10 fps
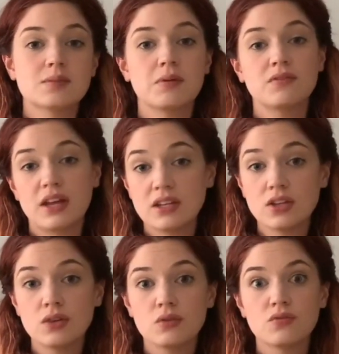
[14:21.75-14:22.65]
preventing
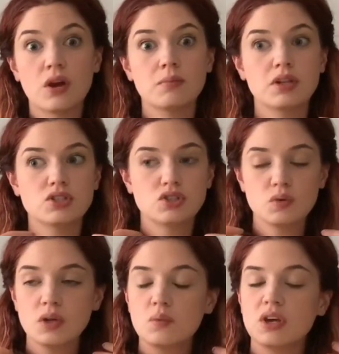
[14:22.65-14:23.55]
you from
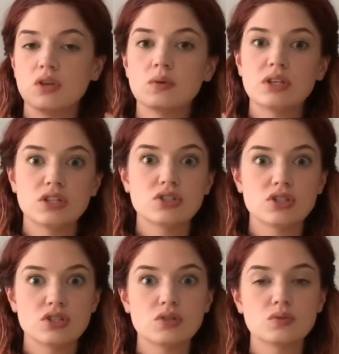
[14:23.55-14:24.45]
doing what you need to
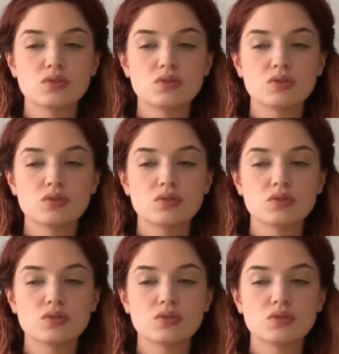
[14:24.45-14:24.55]
do.